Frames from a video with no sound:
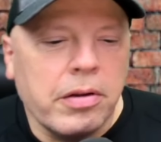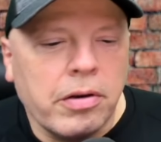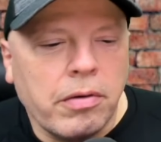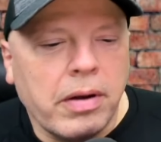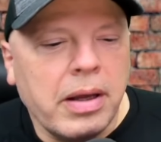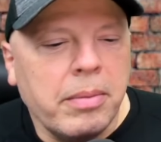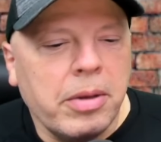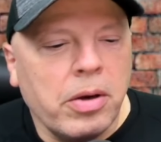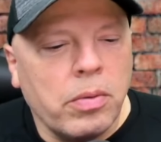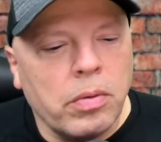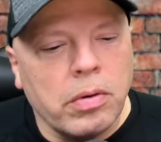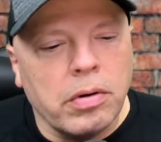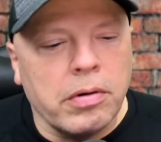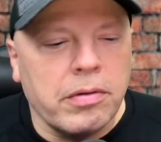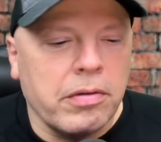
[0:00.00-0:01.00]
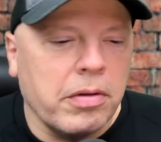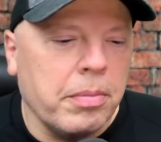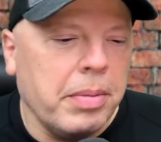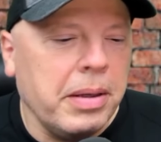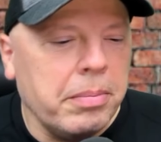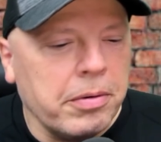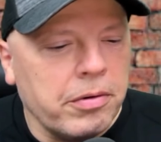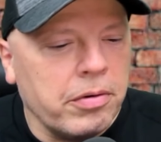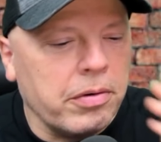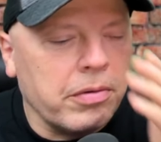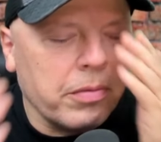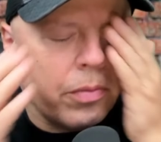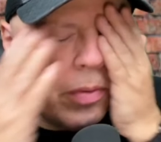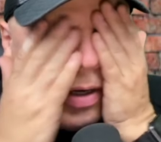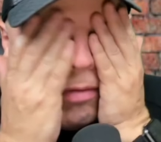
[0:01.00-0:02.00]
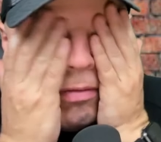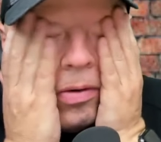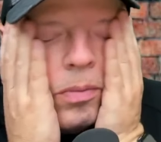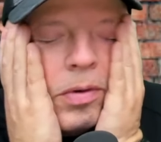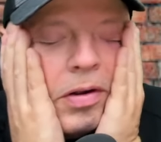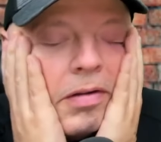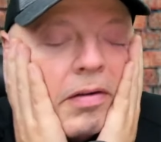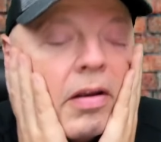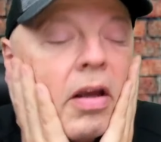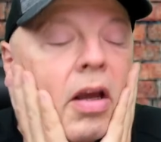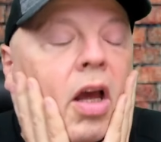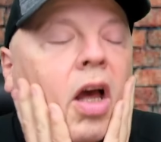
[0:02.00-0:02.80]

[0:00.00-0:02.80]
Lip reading: the Grammy Awards or the People Choice or whatever it was.